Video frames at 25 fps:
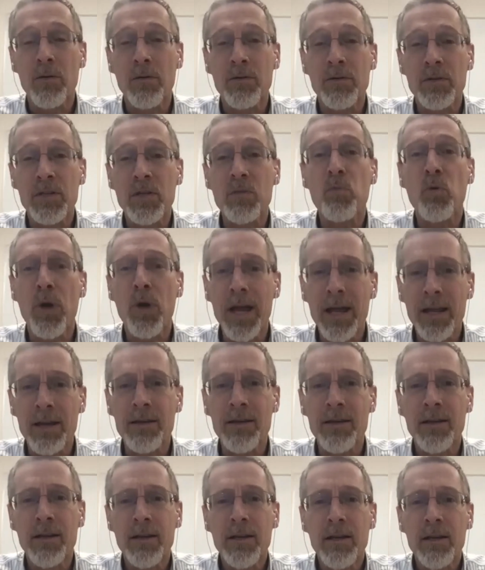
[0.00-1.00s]

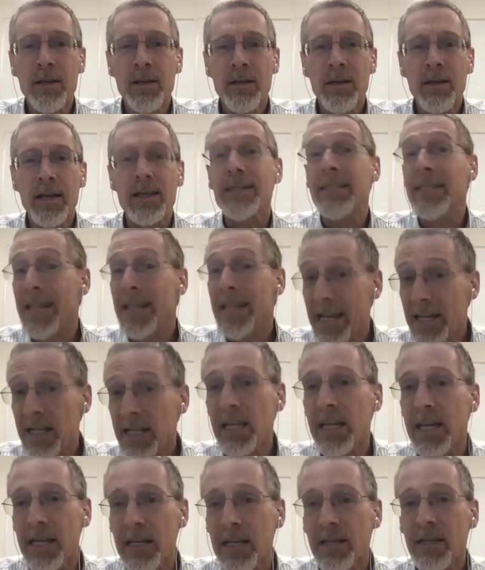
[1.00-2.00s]
spread a
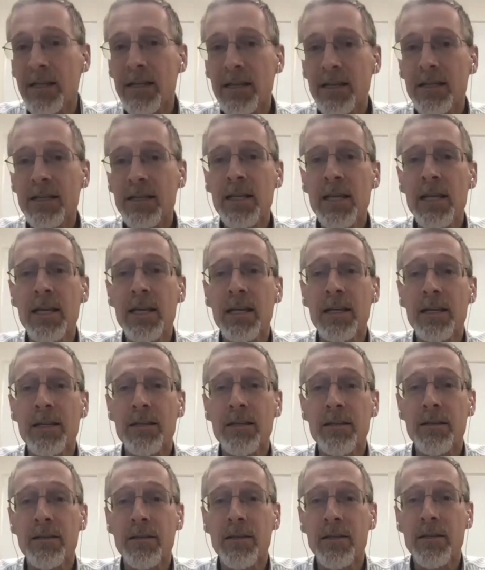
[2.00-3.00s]
deadly
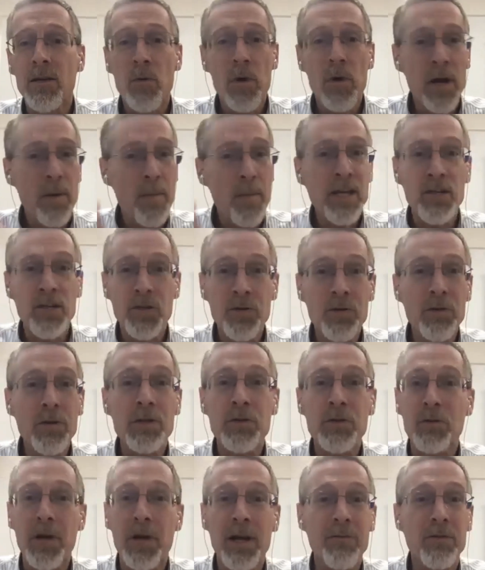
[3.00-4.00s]
disease. You want to make sure the
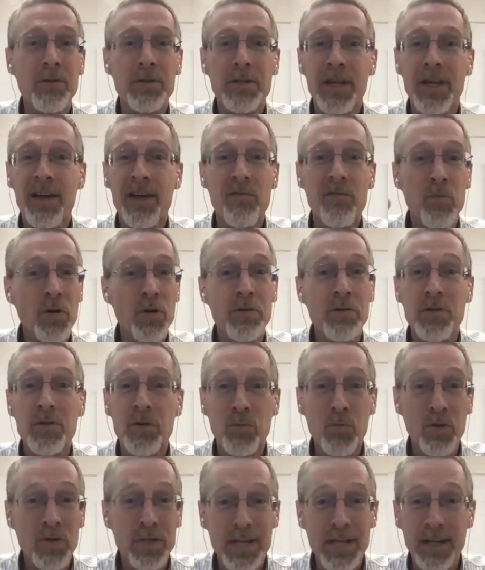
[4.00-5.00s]
drivers have personal
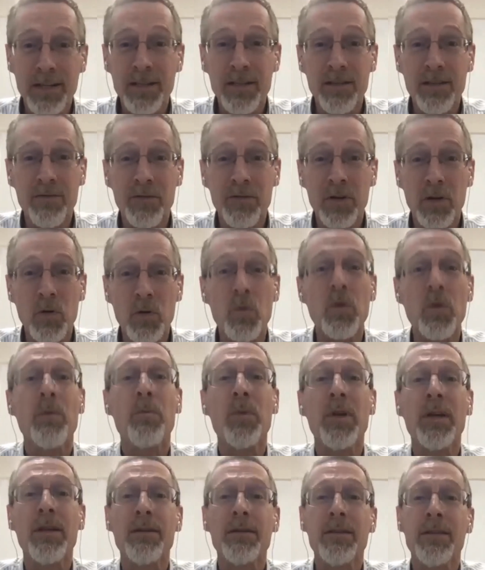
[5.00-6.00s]
protective
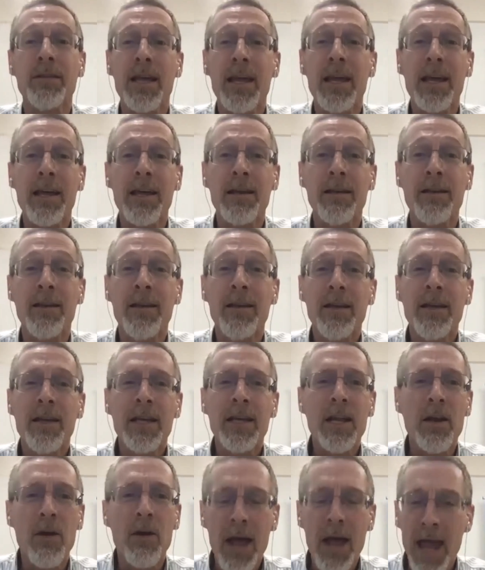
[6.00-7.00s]
equipment and
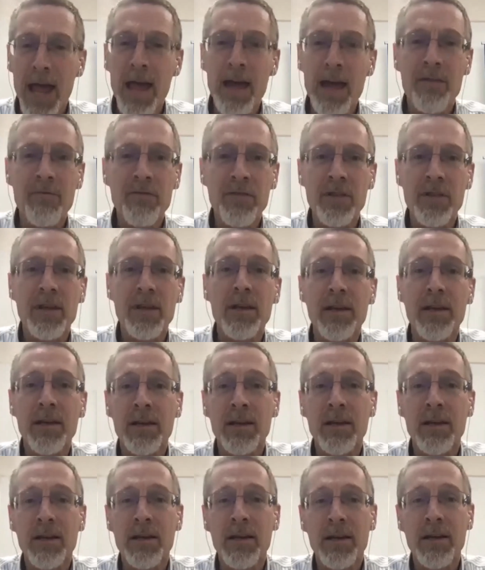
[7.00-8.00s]
have
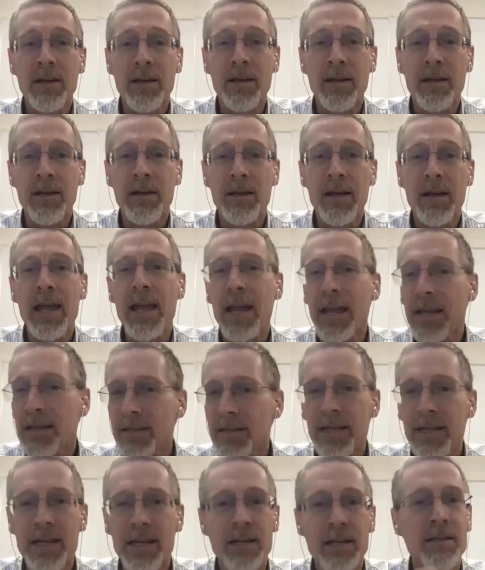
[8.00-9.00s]
the hand
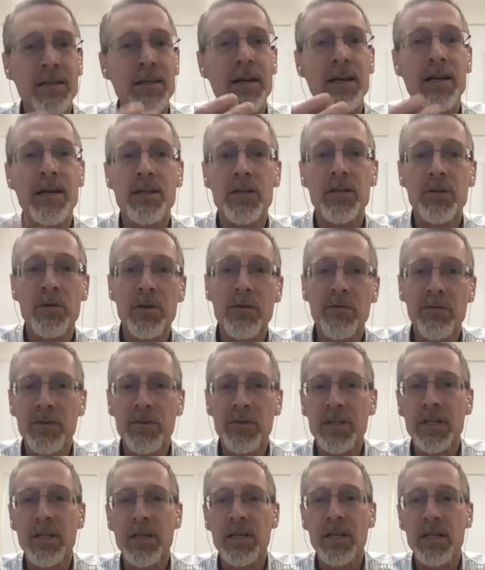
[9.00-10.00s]
sanitizer and
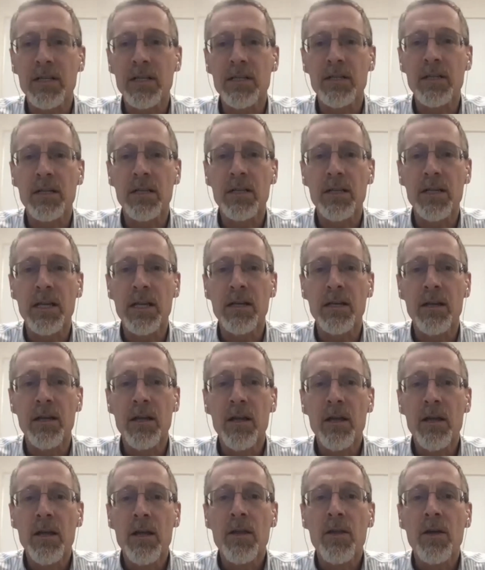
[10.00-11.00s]
facilities to clean
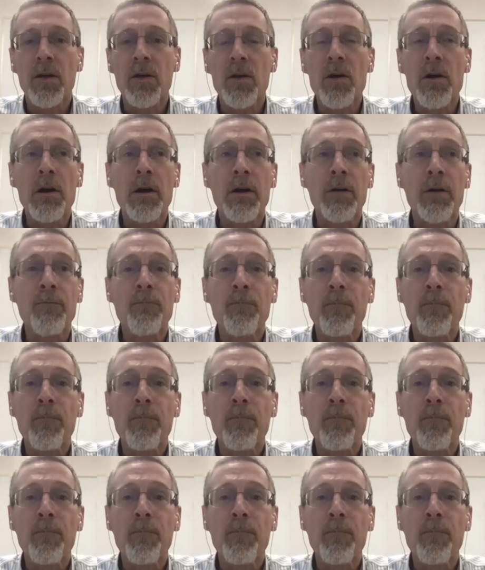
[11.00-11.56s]
the car.